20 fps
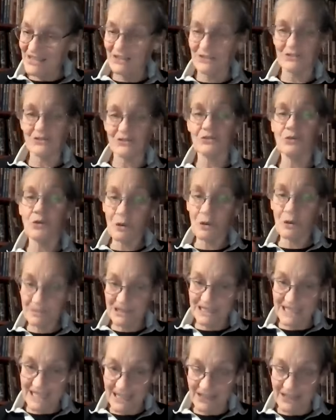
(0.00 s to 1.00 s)
that are
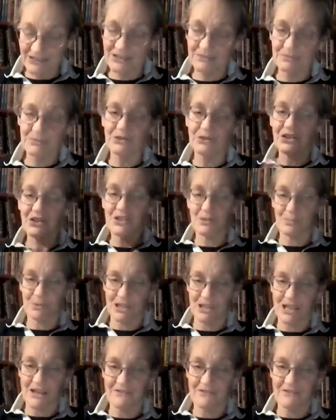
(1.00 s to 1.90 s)
normally held at municipal